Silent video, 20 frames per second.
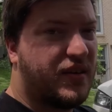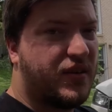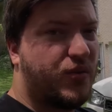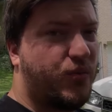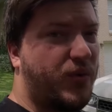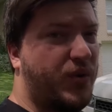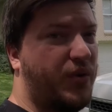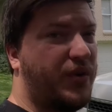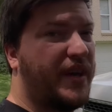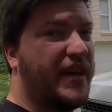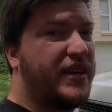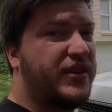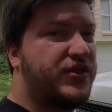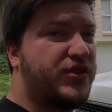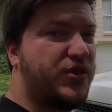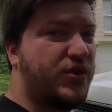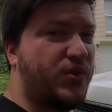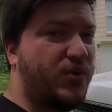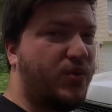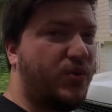we'll get
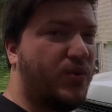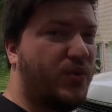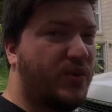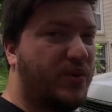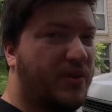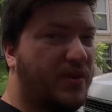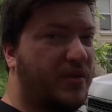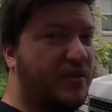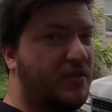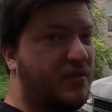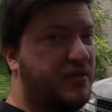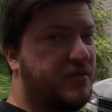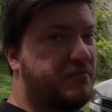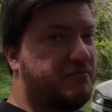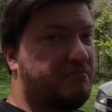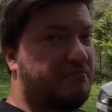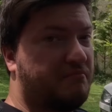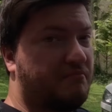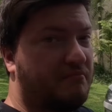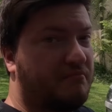to
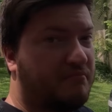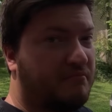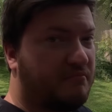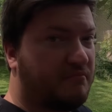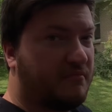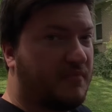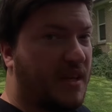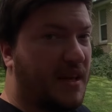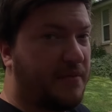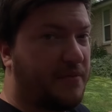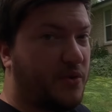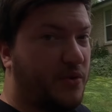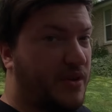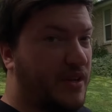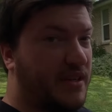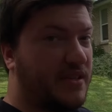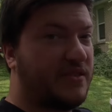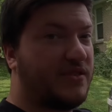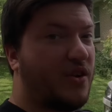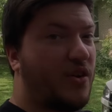if you
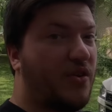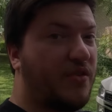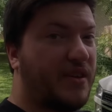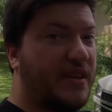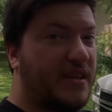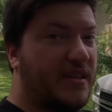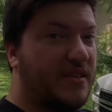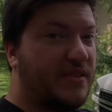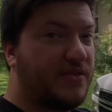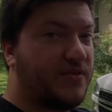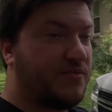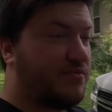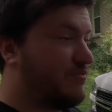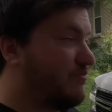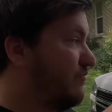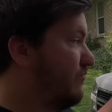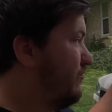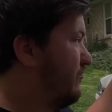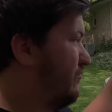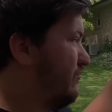can install these
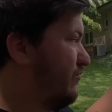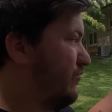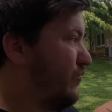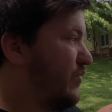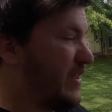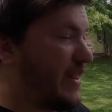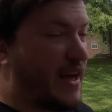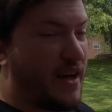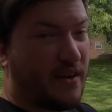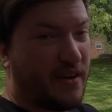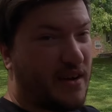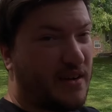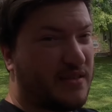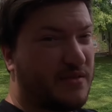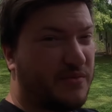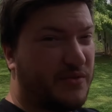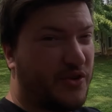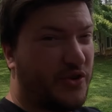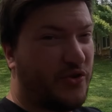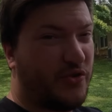without a
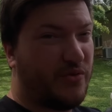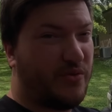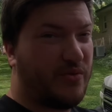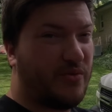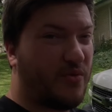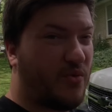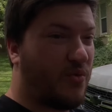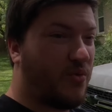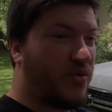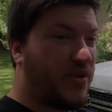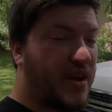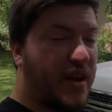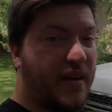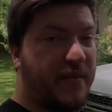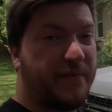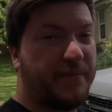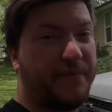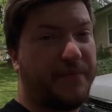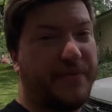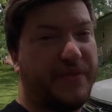custom tune or not.
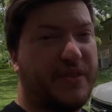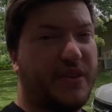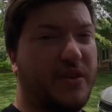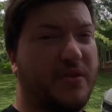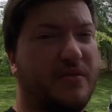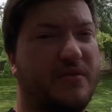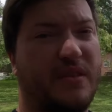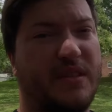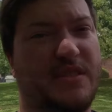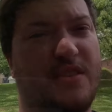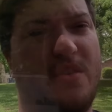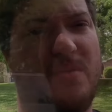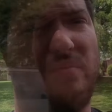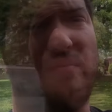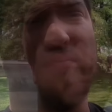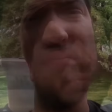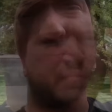So let's go.